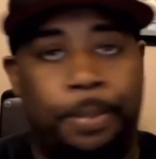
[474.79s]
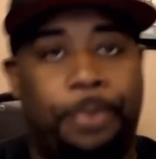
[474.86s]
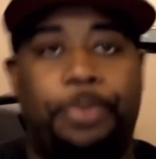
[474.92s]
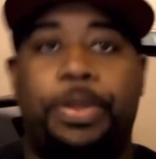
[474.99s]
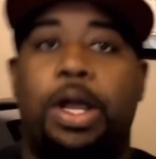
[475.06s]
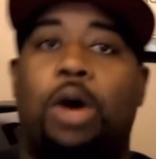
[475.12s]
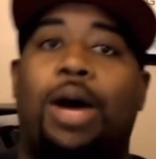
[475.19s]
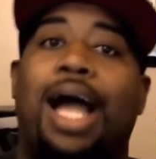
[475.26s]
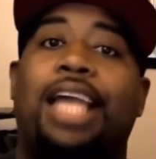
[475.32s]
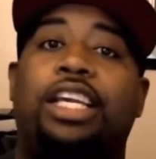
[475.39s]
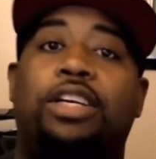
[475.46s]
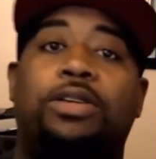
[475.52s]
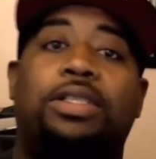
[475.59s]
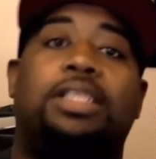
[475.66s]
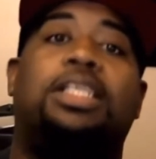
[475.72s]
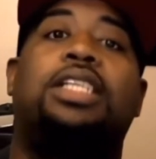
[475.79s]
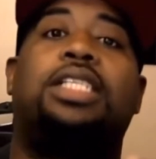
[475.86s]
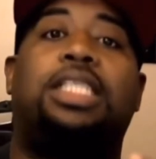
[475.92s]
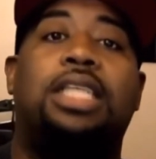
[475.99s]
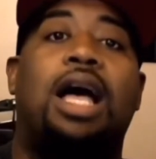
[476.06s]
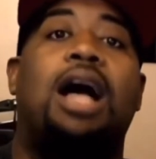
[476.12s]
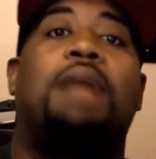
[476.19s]
No, I use it to
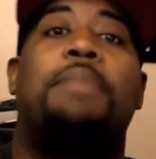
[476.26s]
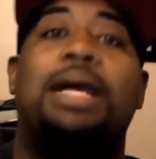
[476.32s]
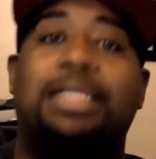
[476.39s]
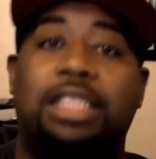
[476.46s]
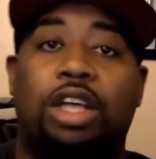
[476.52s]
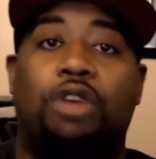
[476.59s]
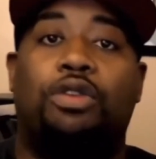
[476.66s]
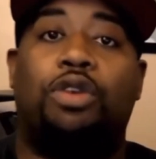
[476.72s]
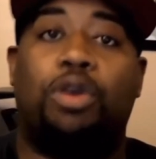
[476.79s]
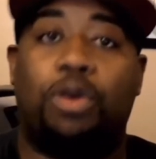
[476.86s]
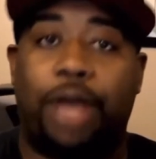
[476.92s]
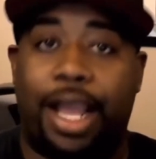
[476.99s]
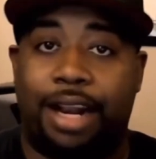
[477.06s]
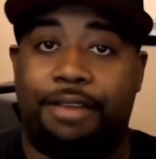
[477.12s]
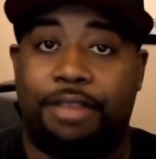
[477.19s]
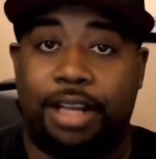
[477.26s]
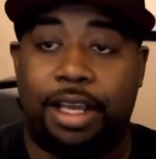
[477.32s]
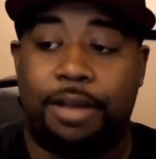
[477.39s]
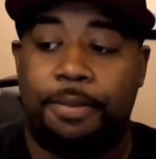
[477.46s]
jog myself creatively.